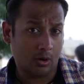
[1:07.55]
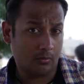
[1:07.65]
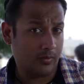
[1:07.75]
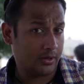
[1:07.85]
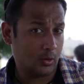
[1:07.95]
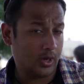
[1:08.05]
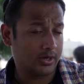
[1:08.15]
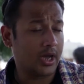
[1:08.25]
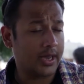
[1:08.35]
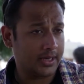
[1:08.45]
or when you are
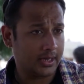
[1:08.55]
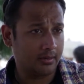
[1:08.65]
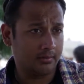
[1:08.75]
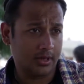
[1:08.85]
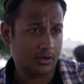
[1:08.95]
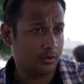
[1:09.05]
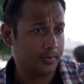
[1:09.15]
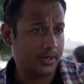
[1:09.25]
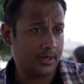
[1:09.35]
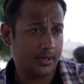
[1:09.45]
dining. It
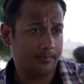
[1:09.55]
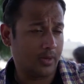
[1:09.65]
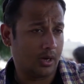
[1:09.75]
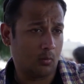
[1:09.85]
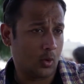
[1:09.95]
could be uh,